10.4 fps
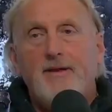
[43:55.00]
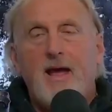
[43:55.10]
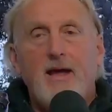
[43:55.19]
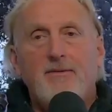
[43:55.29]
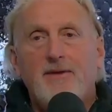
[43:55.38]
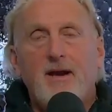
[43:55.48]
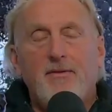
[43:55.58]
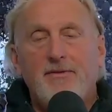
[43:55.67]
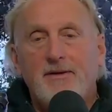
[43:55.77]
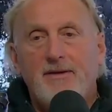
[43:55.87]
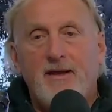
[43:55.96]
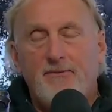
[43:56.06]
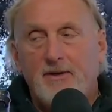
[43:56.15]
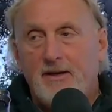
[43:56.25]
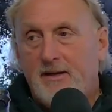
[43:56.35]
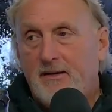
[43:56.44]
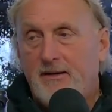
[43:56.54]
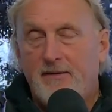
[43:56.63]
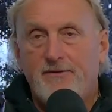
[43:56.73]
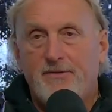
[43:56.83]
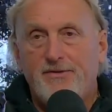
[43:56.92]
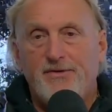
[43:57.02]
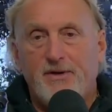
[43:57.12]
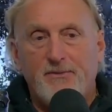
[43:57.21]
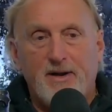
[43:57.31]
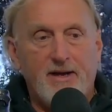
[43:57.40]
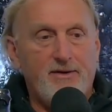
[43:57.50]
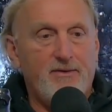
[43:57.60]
um, I don't. I don't think Ted really gives. Are you making any